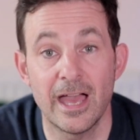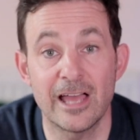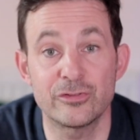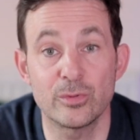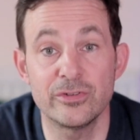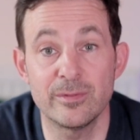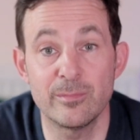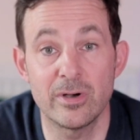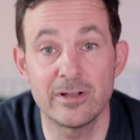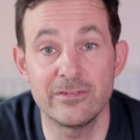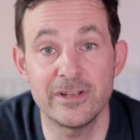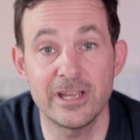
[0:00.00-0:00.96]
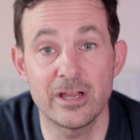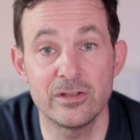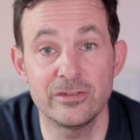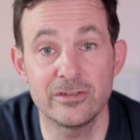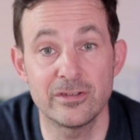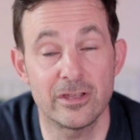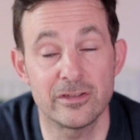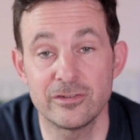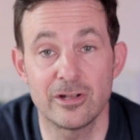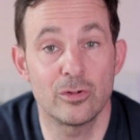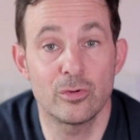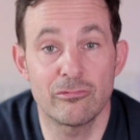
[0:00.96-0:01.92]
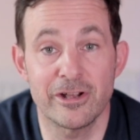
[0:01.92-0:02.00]
As always in my videos, as
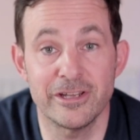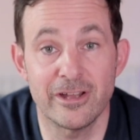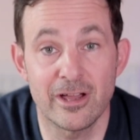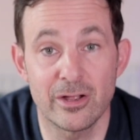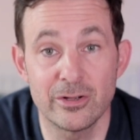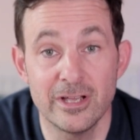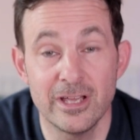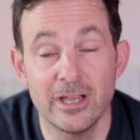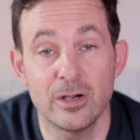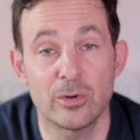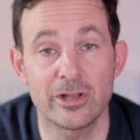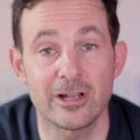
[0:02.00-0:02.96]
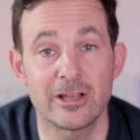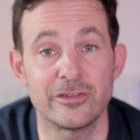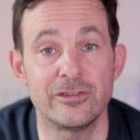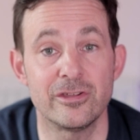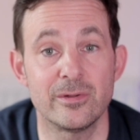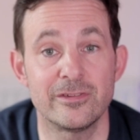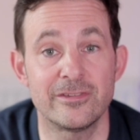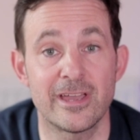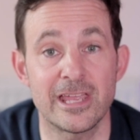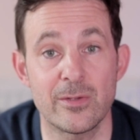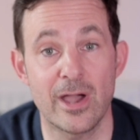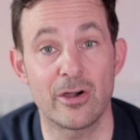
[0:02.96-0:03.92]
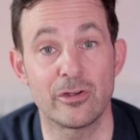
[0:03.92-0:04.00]
you'll already know, what I like to do is
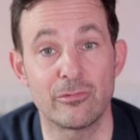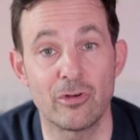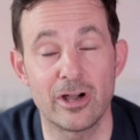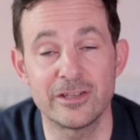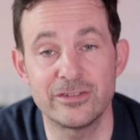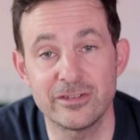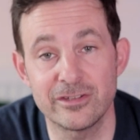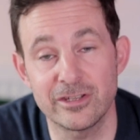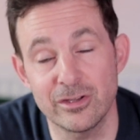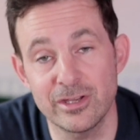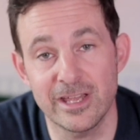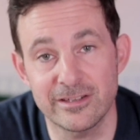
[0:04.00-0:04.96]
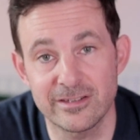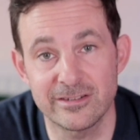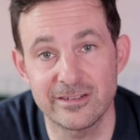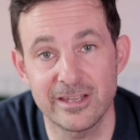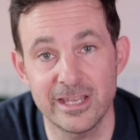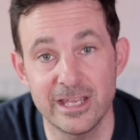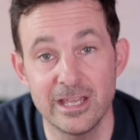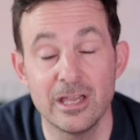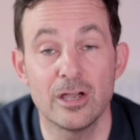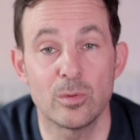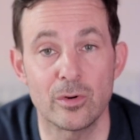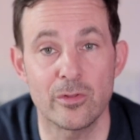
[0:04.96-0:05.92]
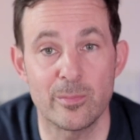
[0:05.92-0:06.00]
take you out on a ride so that you get to see
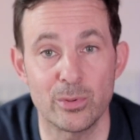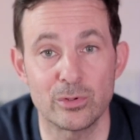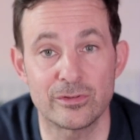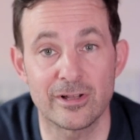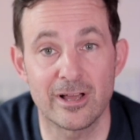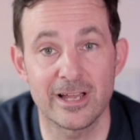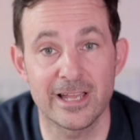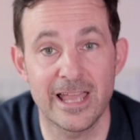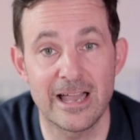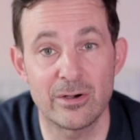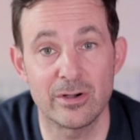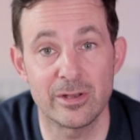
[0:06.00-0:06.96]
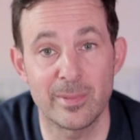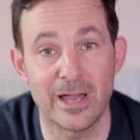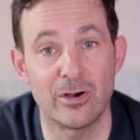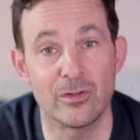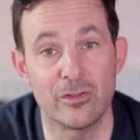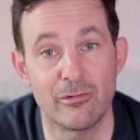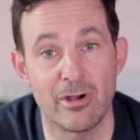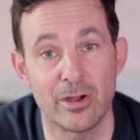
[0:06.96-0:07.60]
what the board's like out and about on the